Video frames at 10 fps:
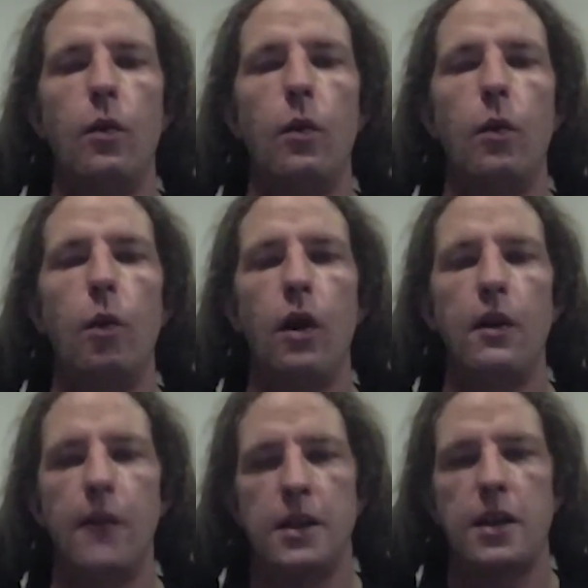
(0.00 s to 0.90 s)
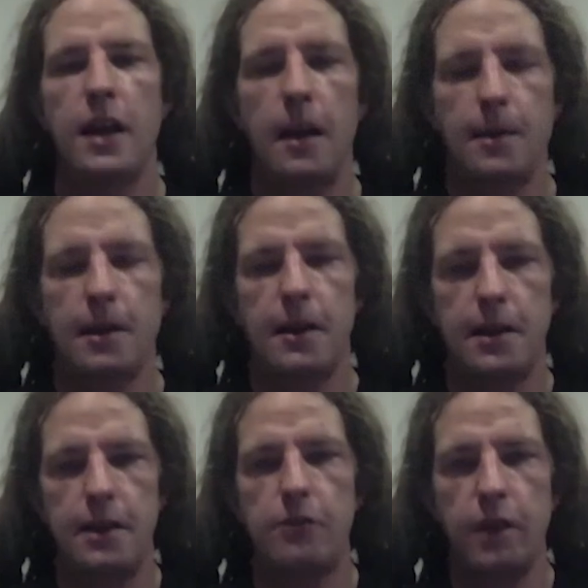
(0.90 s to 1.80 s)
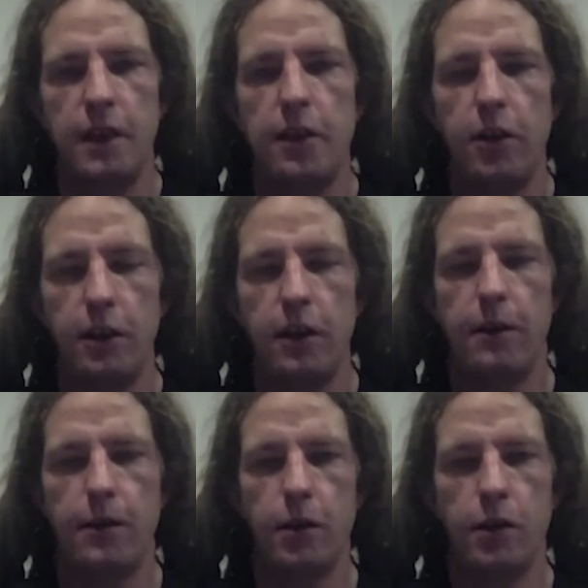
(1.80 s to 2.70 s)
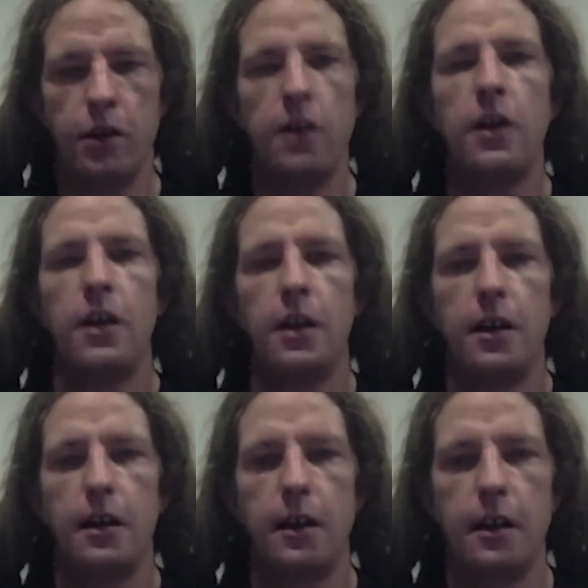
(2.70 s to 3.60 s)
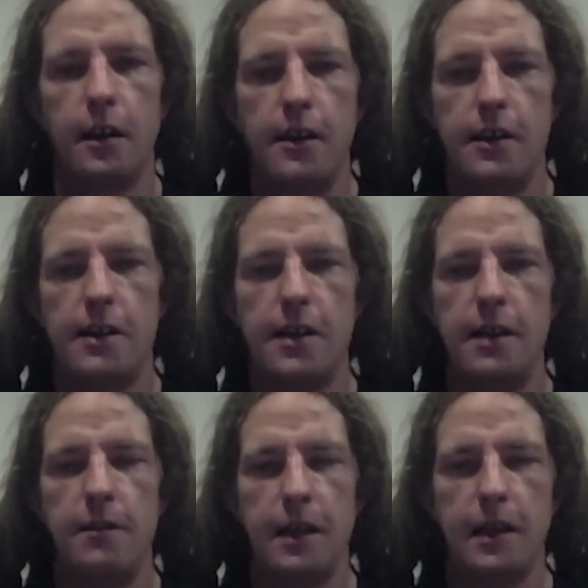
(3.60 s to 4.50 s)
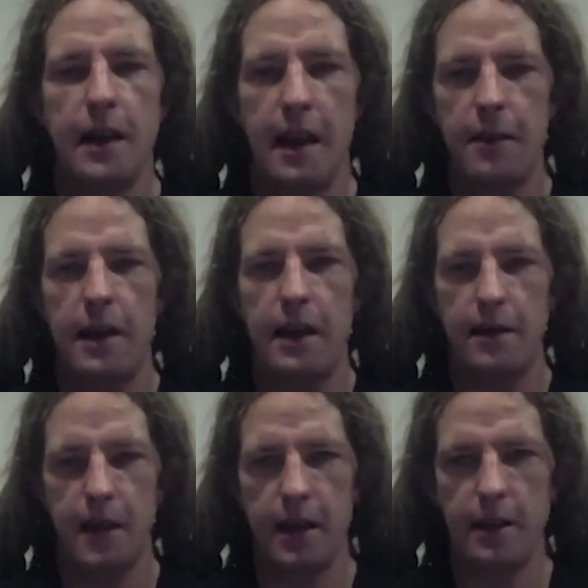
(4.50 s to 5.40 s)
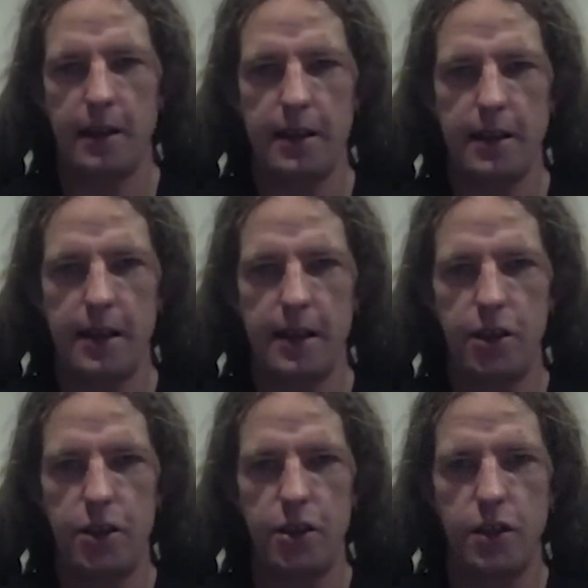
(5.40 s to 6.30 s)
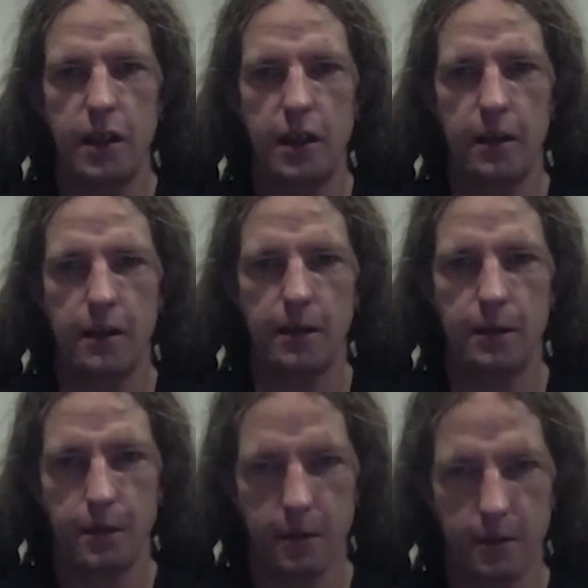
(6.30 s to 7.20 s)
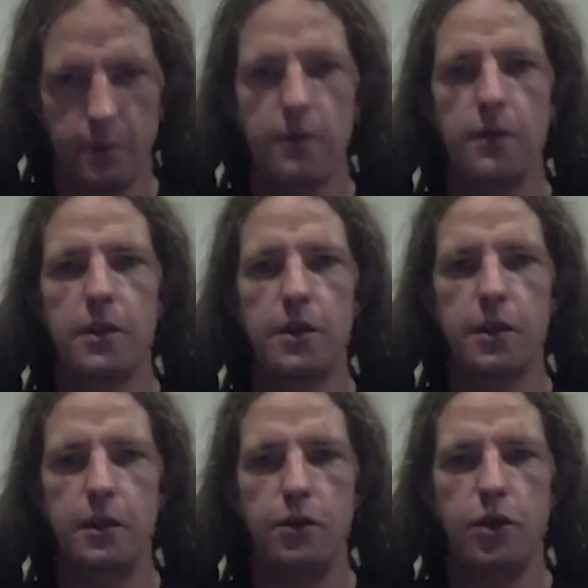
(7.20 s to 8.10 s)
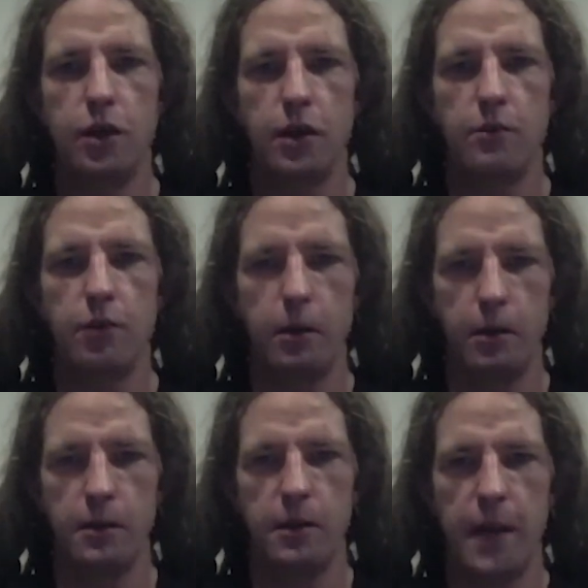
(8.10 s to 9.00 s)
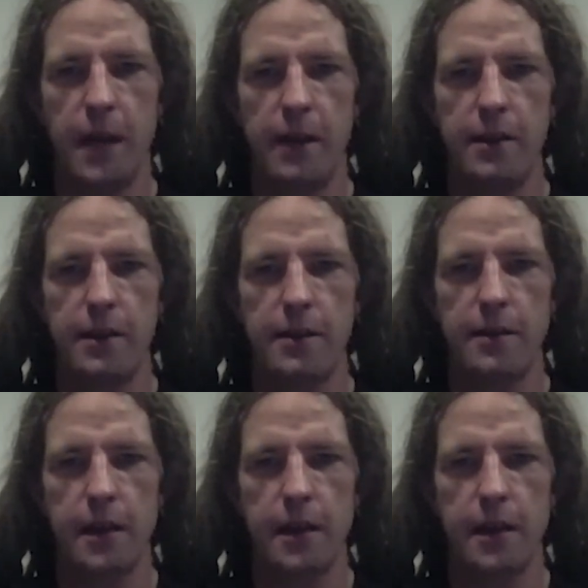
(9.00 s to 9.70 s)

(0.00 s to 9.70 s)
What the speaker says: what a venture capitalist is really looking for is a team that can navigate that early stage kind of solution problem space